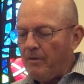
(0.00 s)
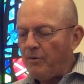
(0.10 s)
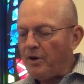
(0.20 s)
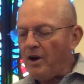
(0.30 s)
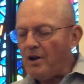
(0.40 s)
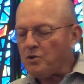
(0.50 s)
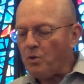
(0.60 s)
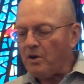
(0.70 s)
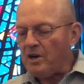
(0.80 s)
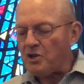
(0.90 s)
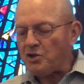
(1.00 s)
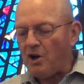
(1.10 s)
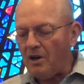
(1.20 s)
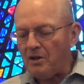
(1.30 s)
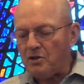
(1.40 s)
For God's word is
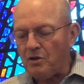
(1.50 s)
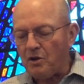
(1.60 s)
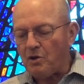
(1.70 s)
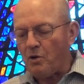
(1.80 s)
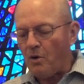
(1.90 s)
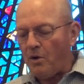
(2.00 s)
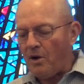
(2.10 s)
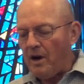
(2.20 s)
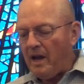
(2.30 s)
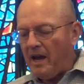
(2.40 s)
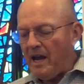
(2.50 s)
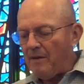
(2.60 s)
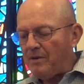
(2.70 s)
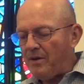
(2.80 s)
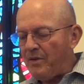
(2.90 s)
solid to the core.
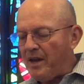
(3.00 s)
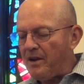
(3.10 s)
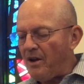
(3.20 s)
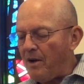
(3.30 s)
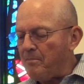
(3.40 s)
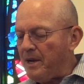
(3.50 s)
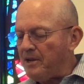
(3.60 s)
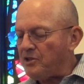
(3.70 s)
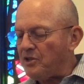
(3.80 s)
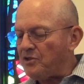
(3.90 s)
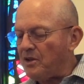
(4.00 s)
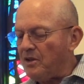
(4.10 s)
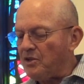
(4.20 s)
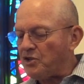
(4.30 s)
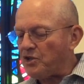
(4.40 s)
Everything God makes is
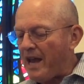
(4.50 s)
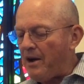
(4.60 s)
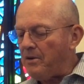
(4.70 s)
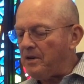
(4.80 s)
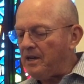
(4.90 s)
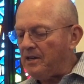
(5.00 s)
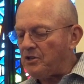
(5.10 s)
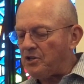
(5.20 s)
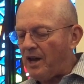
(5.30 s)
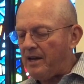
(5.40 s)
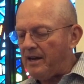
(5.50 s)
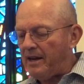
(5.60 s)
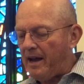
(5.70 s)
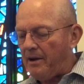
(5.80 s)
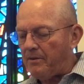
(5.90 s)
sound inside
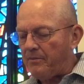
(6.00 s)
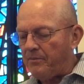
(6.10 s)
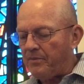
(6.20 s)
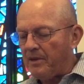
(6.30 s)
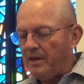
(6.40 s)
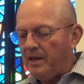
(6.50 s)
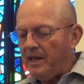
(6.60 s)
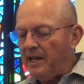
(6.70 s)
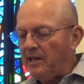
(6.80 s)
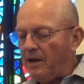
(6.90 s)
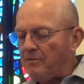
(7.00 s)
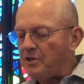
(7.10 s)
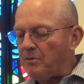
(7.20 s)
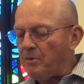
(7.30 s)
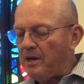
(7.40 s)
and out. He loves
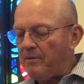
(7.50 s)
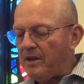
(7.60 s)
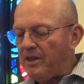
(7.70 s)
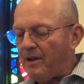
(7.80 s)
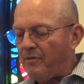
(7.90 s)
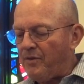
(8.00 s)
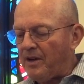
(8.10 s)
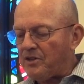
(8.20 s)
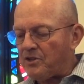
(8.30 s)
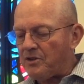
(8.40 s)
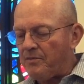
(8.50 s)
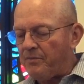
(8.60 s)
it when everything fits.